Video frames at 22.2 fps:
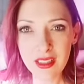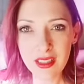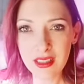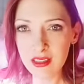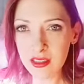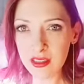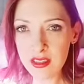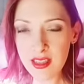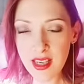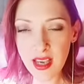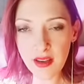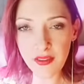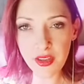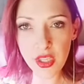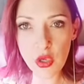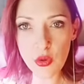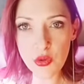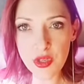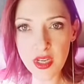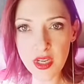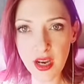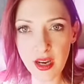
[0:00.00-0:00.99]
just having
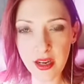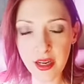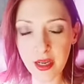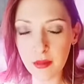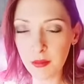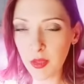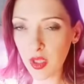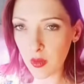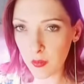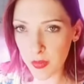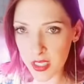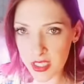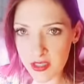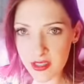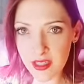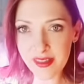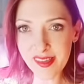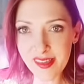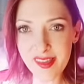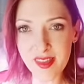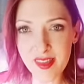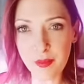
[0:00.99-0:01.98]
you time. It could be
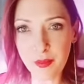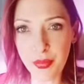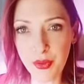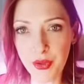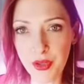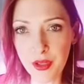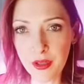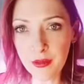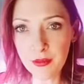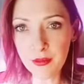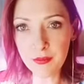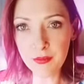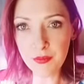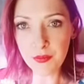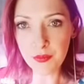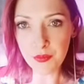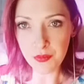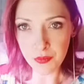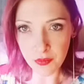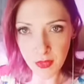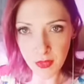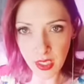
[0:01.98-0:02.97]
just simple,
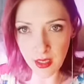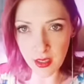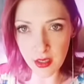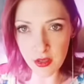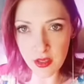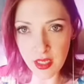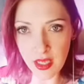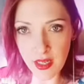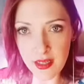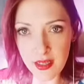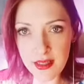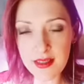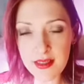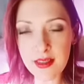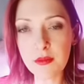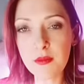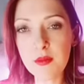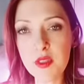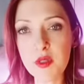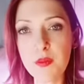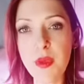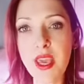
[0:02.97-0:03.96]
you know, needing
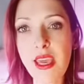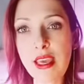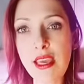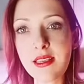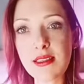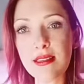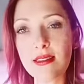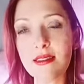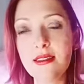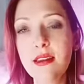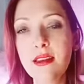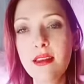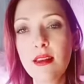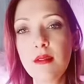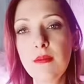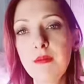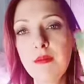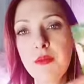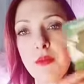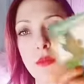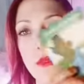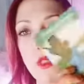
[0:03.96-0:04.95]
some space.
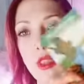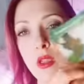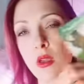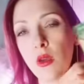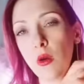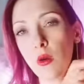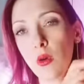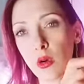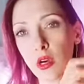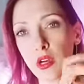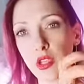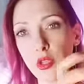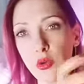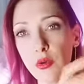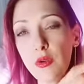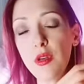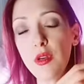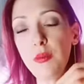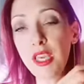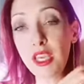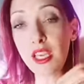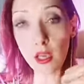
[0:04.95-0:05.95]
Or you
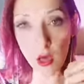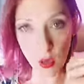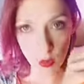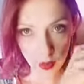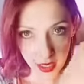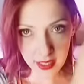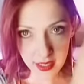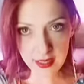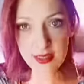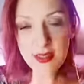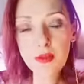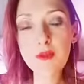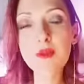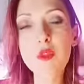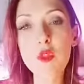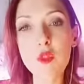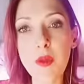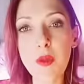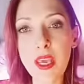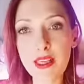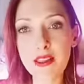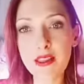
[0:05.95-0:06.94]
could be going some
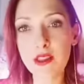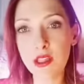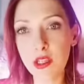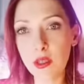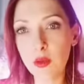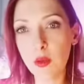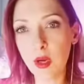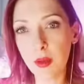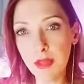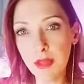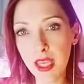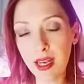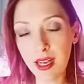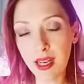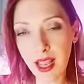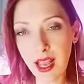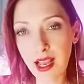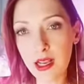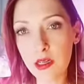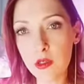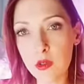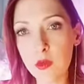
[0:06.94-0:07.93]
space new. I'm getting
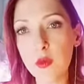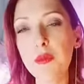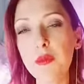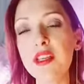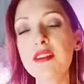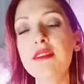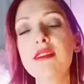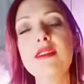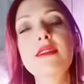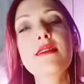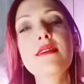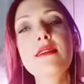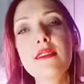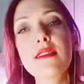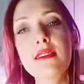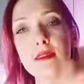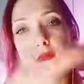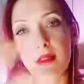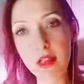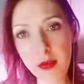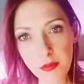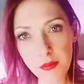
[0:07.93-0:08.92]
actual business. Like
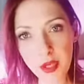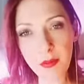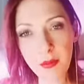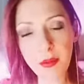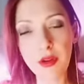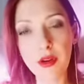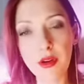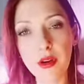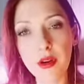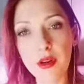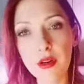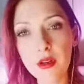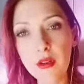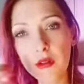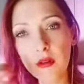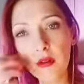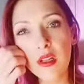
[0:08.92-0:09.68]
some people are